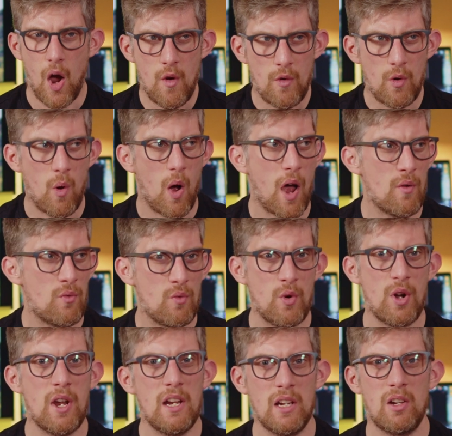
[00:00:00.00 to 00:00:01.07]
Overall, I
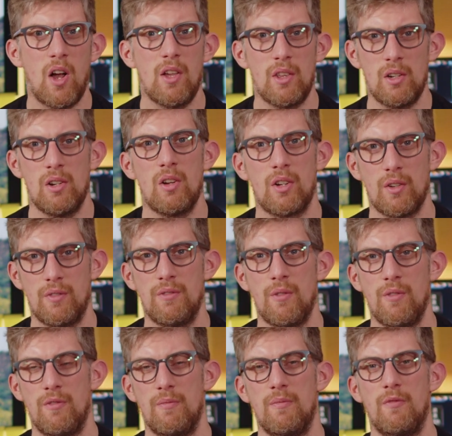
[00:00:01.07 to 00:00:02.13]
really like the look
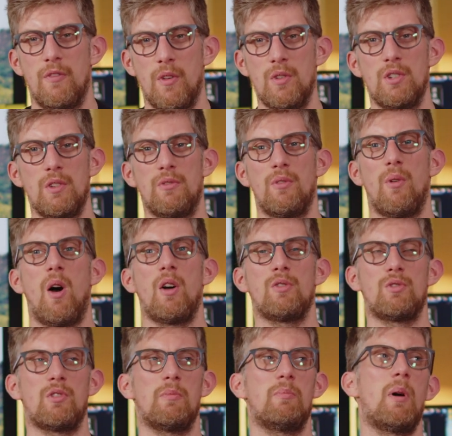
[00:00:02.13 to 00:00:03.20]
of Fuji
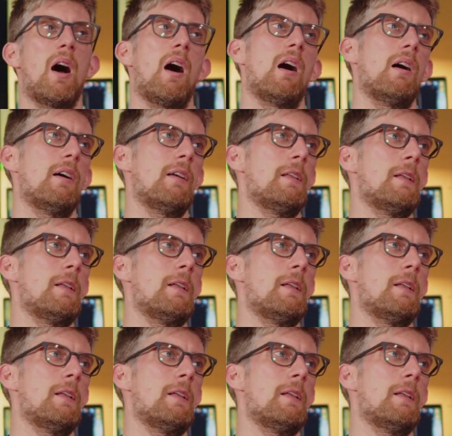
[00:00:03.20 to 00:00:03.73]
400, but